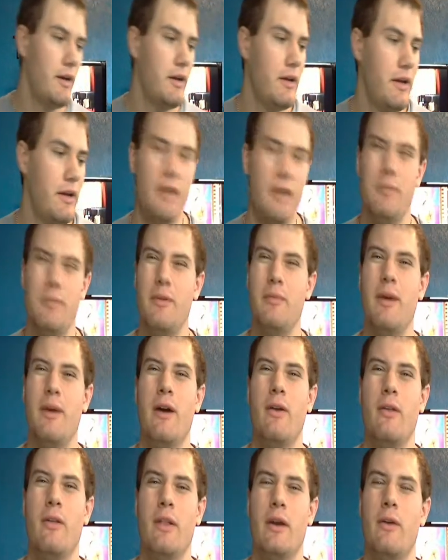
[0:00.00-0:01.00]
it hit me
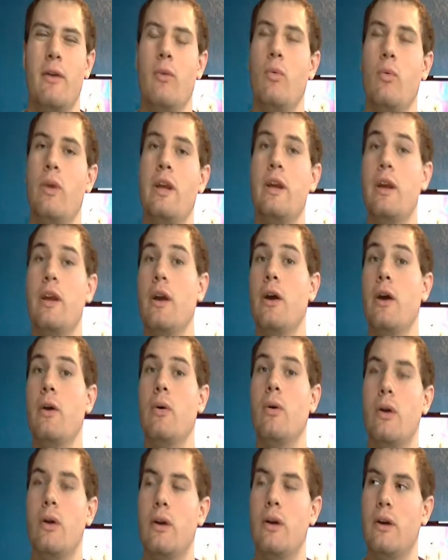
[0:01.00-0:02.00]
about like a week
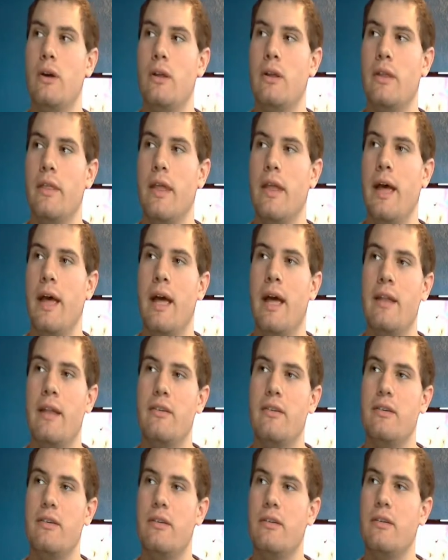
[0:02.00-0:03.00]
ago
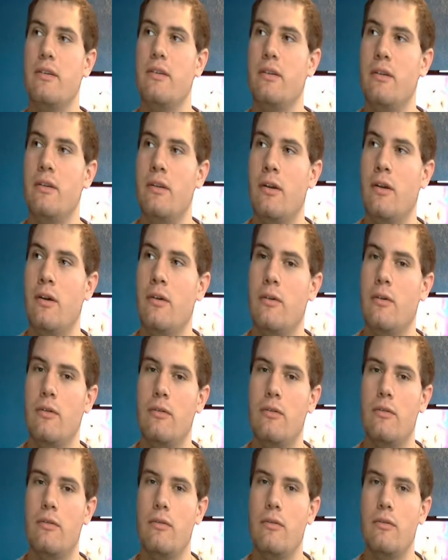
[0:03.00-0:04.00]
that, you know,
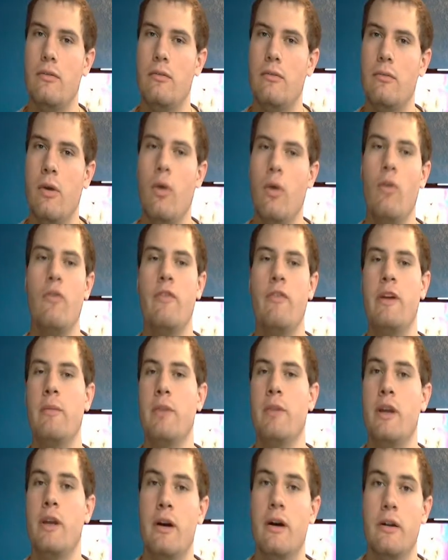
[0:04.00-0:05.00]
my whole
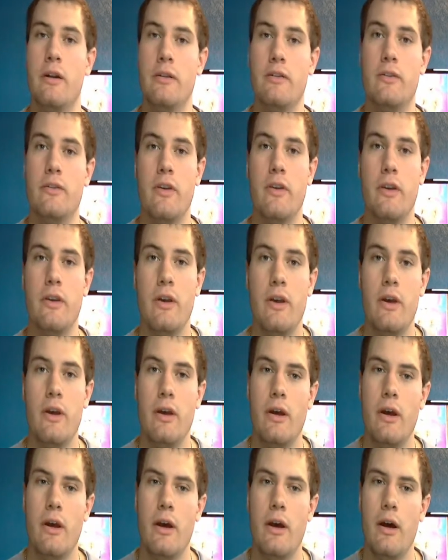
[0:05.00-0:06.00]
family hunts.
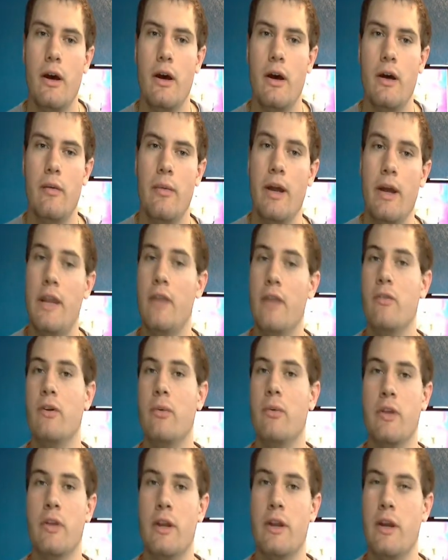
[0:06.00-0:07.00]
I never
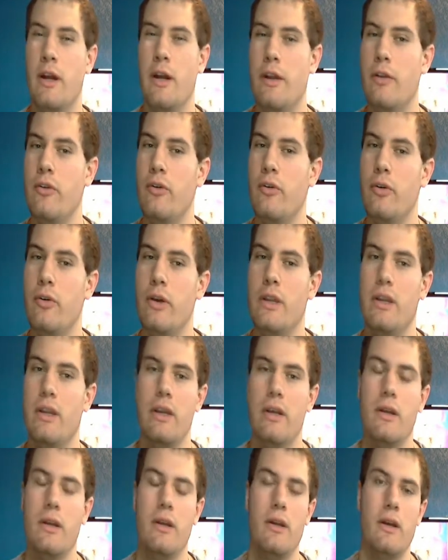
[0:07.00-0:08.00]
really got into it
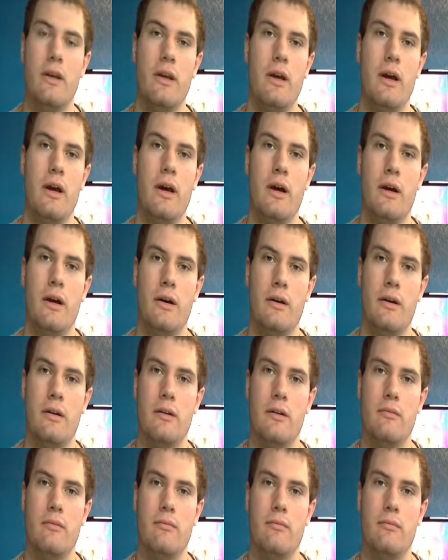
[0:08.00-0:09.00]

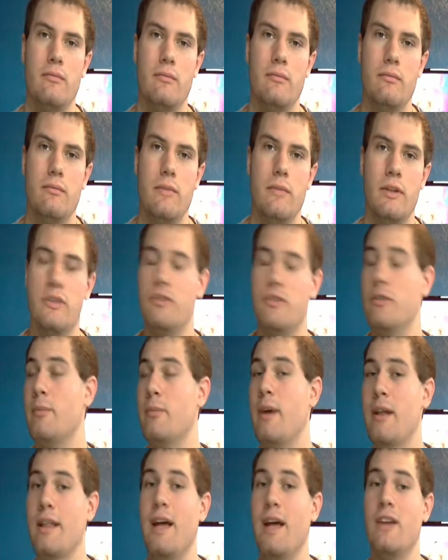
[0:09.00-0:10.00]
uh, until
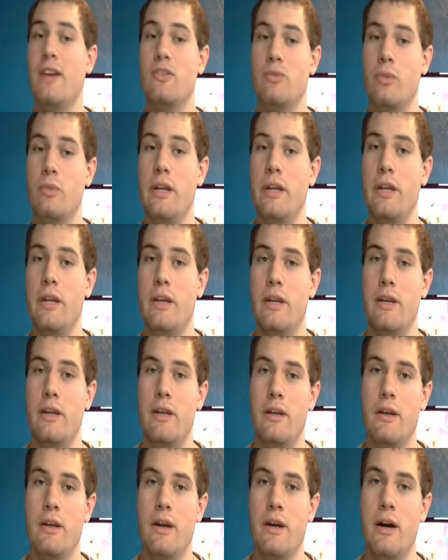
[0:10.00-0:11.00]
about last week.
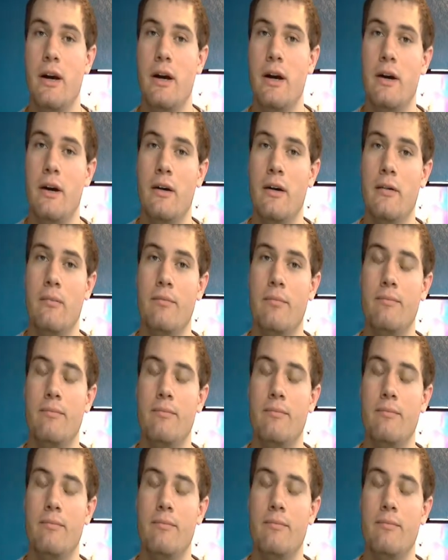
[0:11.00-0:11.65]
I